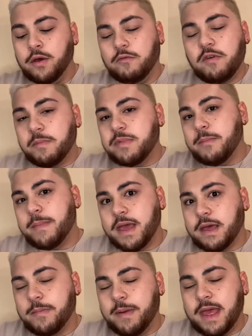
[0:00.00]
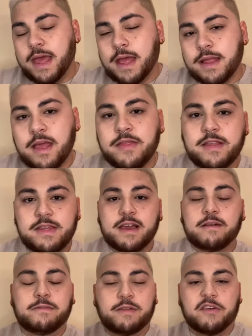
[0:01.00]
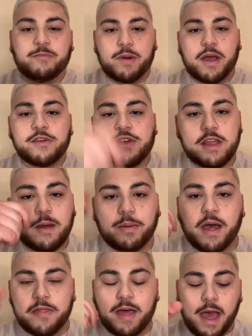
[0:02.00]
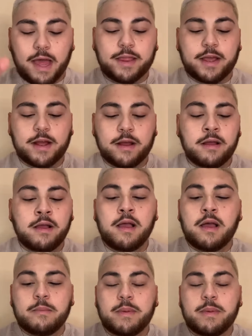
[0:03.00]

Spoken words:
rub the makeup in, and then take a fluff brush and apply the highlighter.